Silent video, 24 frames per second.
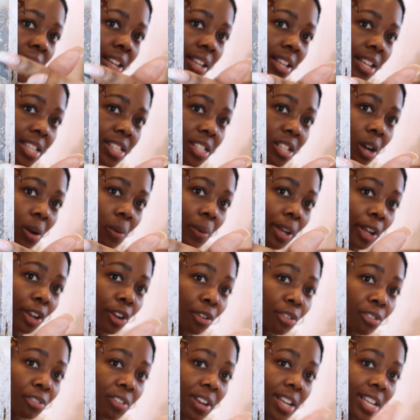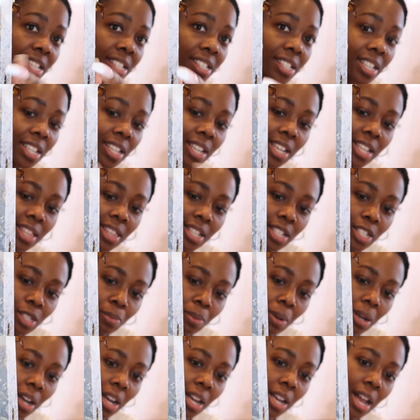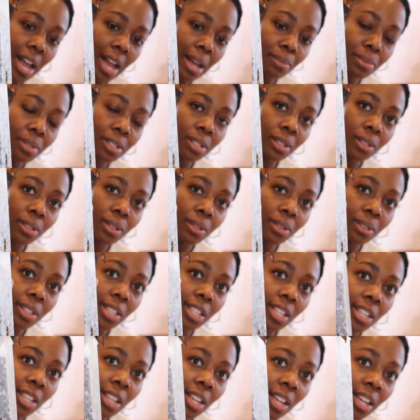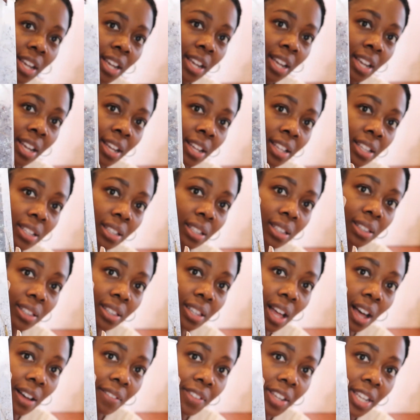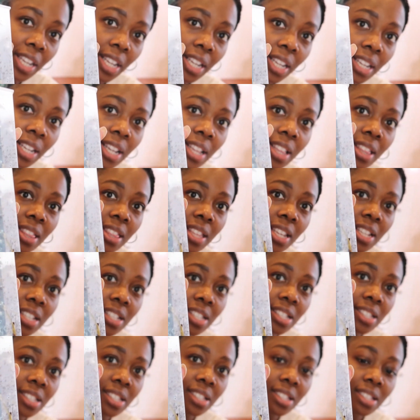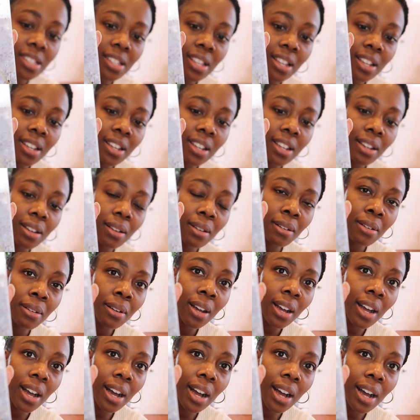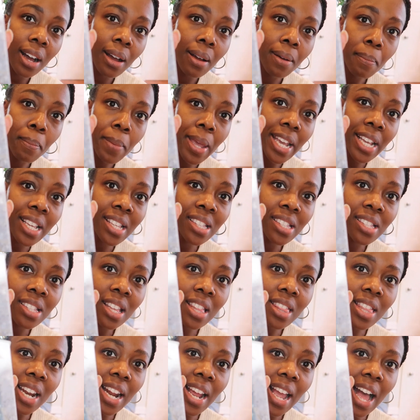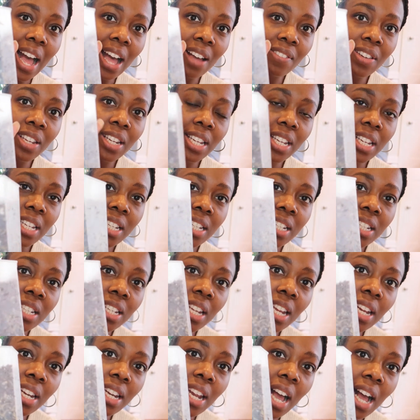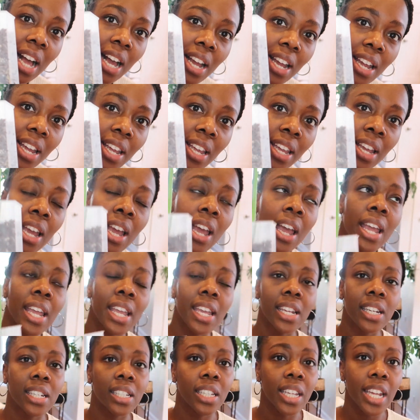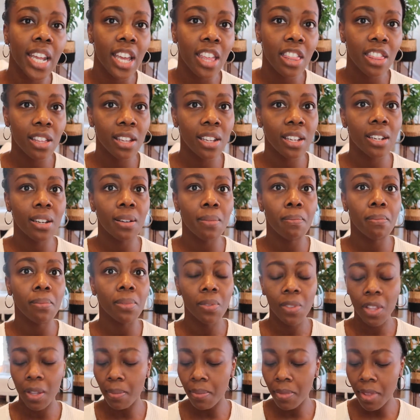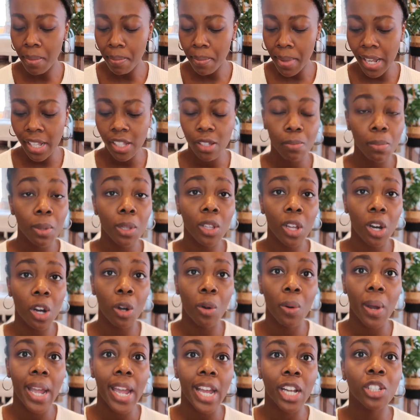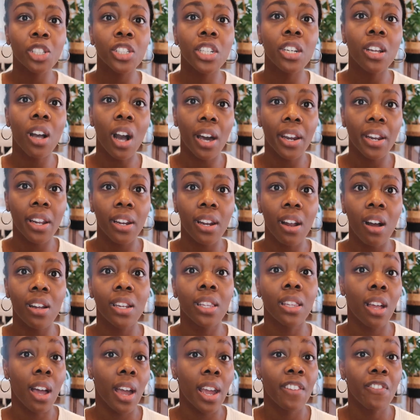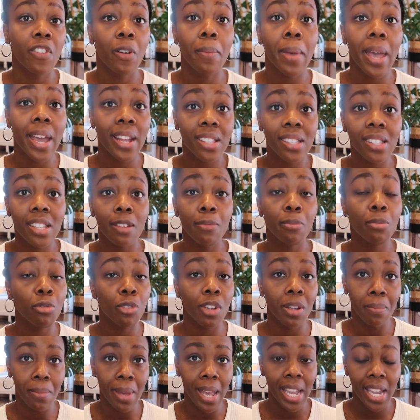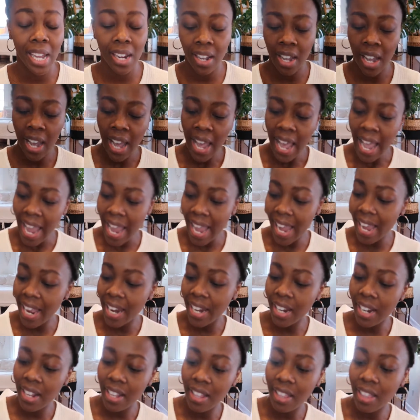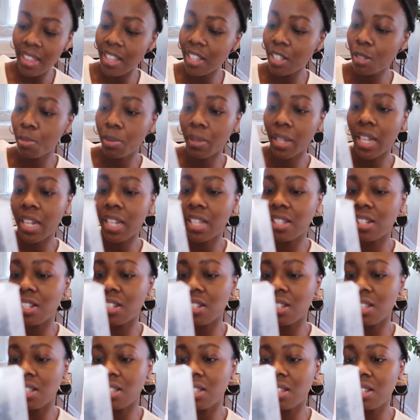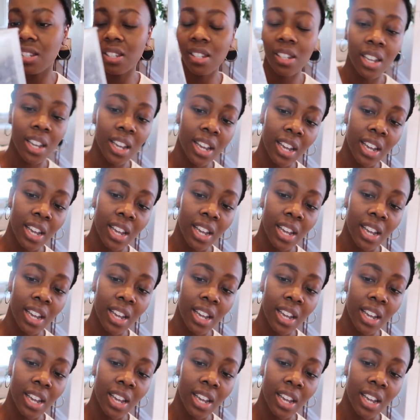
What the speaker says: it's going crazy in this pot. Absolutely loving this mix that I have it in, and I can link the mix below. I actually got it online from Etsy pre-made, and this plant is just